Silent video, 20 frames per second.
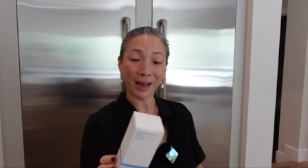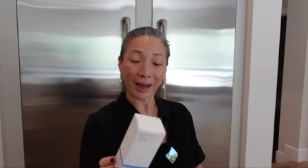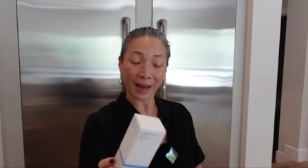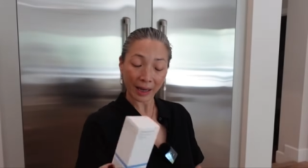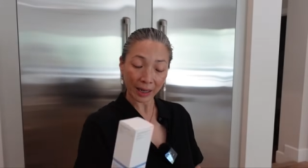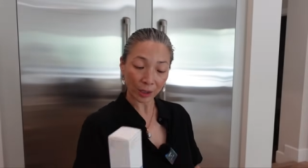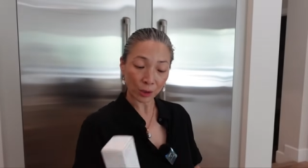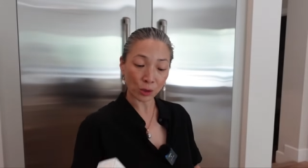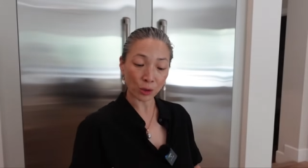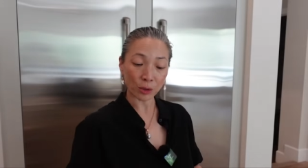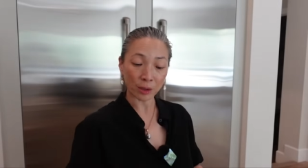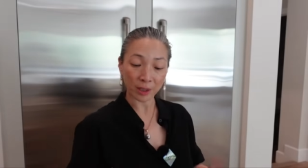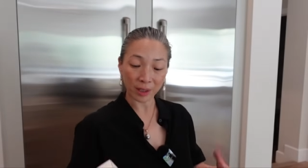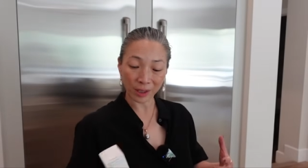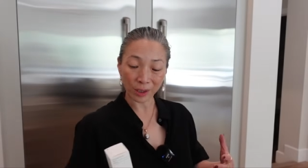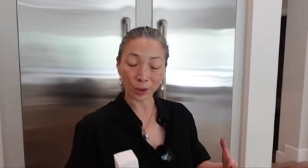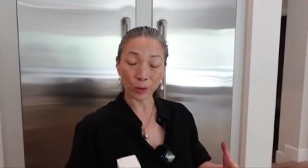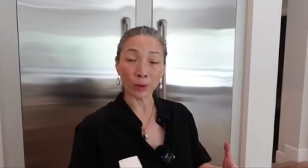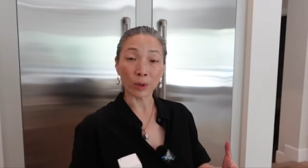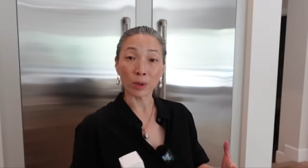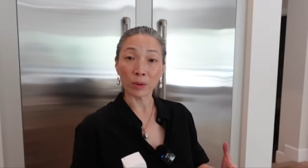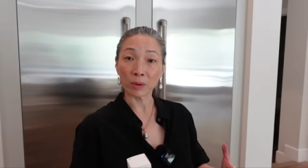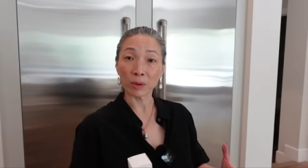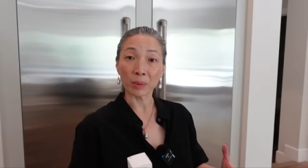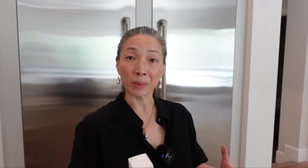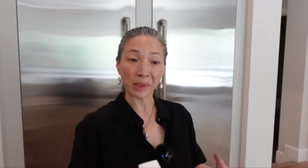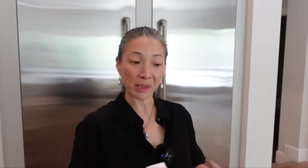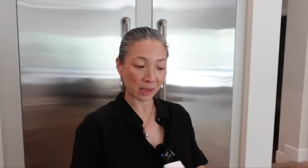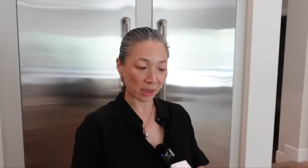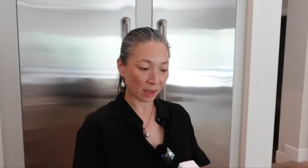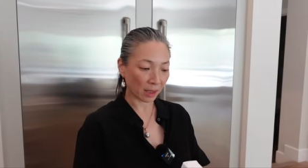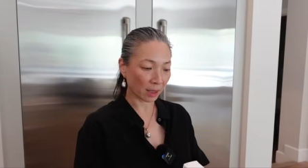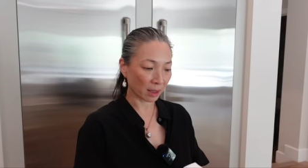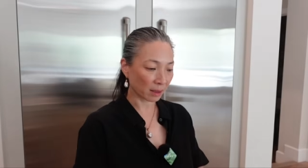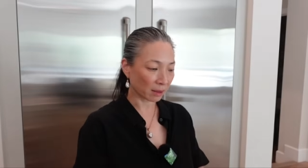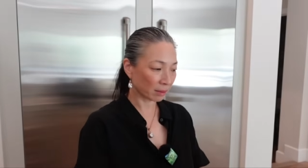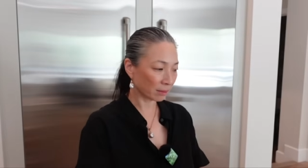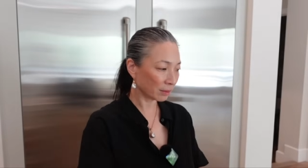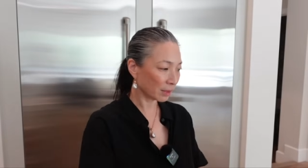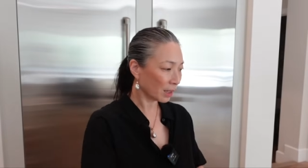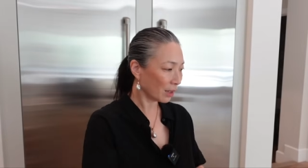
actually agree with my skin.